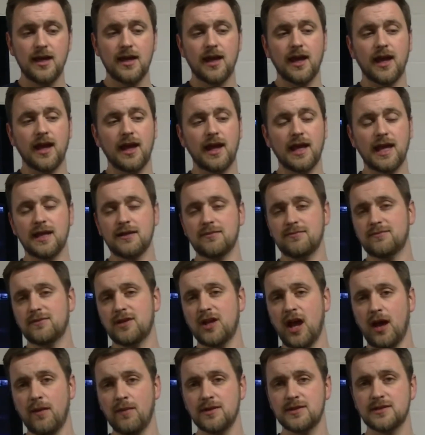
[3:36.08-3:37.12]
and I get
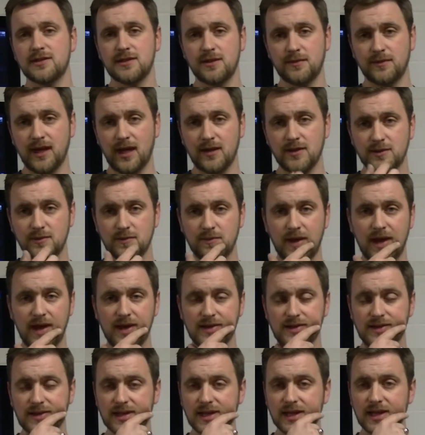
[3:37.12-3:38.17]
comments sometimes
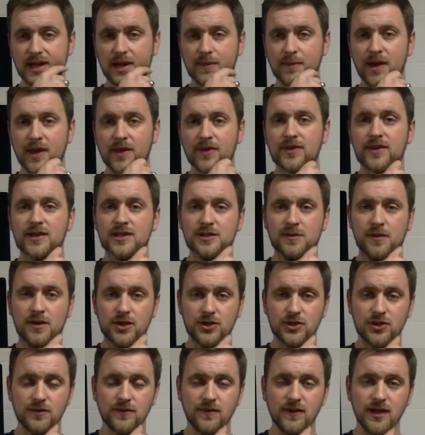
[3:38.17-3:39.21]
about this on
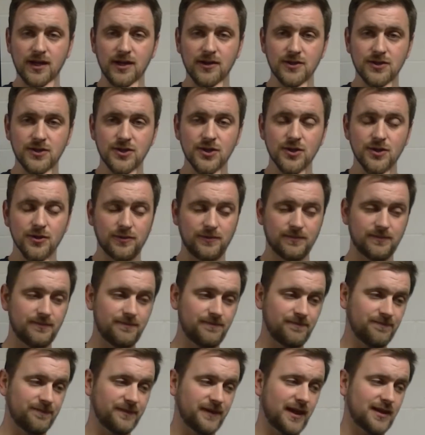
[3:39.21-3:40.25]
YouTube videos too,
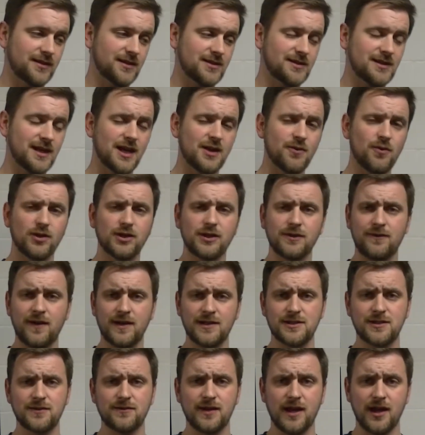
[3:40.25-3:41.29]
because they say, well,
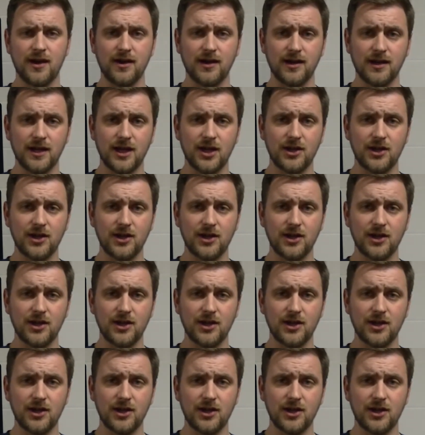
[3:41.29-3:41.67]
defensive carry.